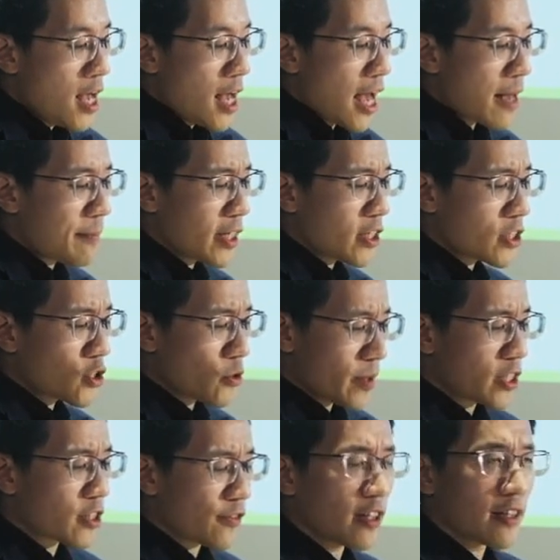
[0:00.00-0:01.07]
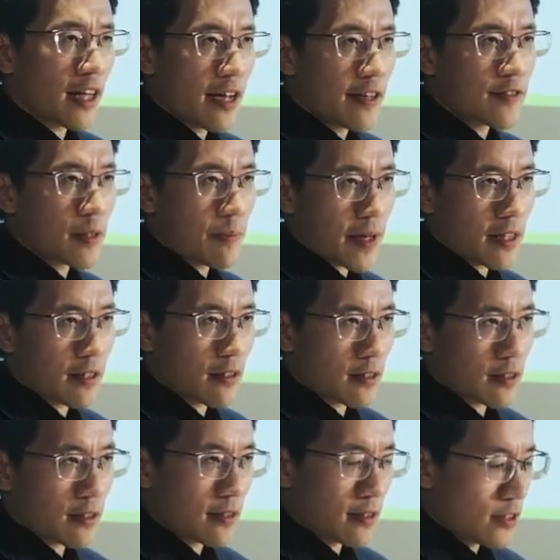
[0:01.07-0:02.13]
And because so much of our lives depend
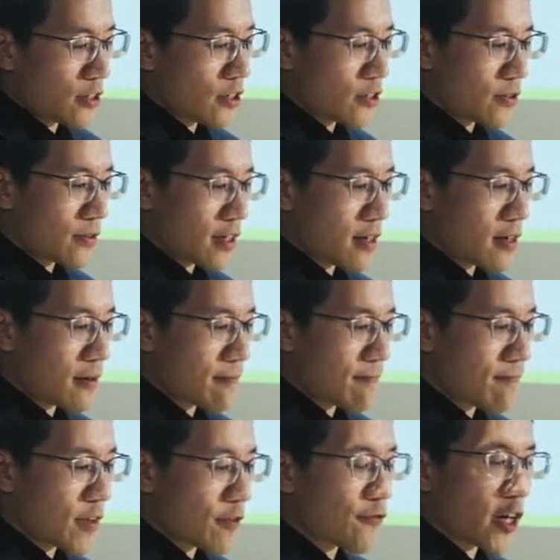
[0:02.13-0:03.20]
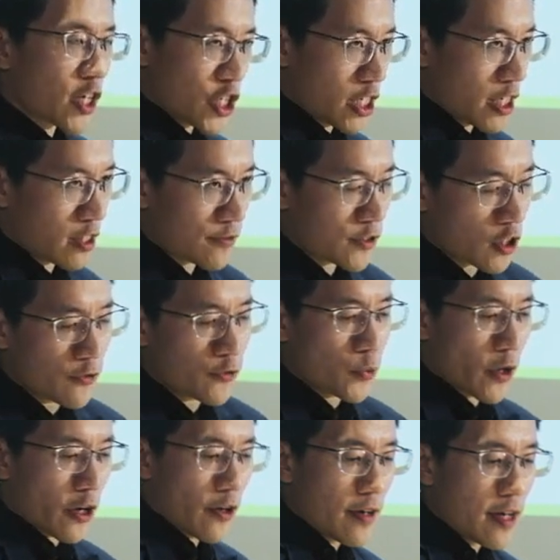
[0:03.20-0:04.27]
on you know, um, the functioning of
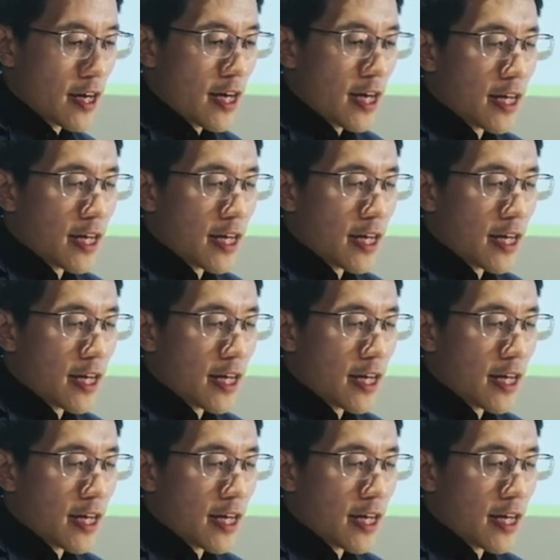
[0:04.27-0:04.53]
software,